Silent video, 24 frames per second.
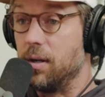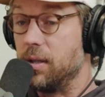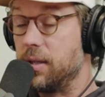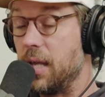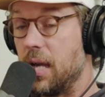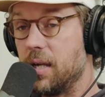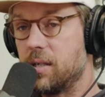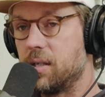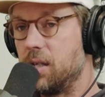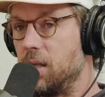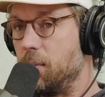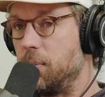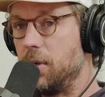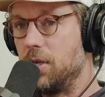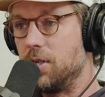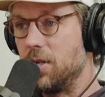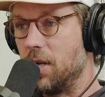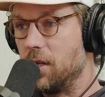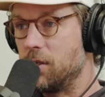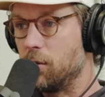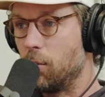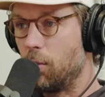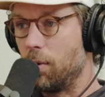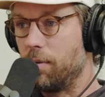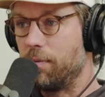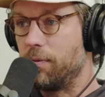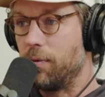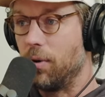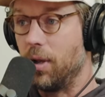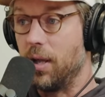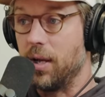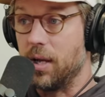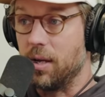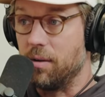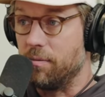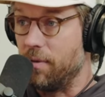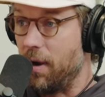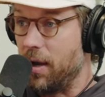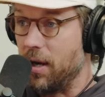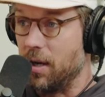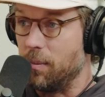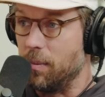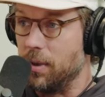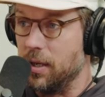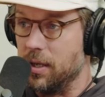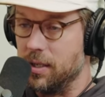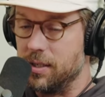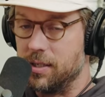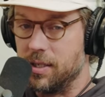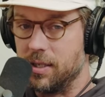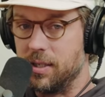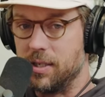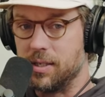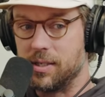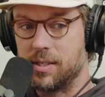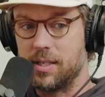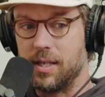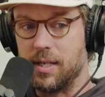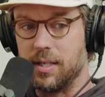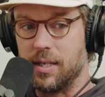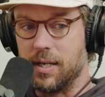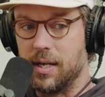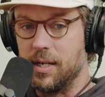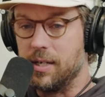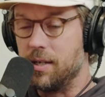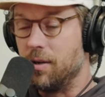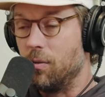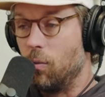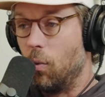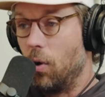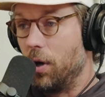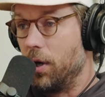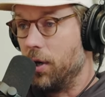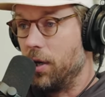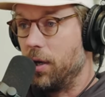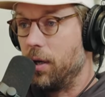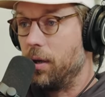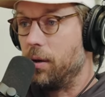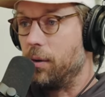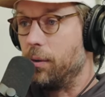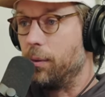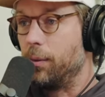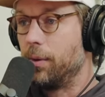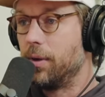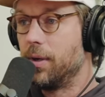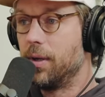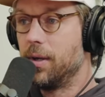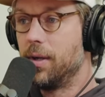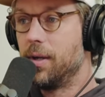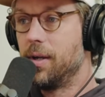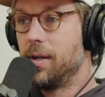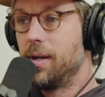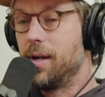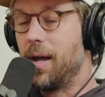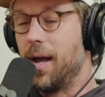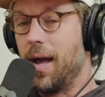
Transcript: And thanks to the PGA Tour for like inviting me into this thing that I didn't want to do. Right.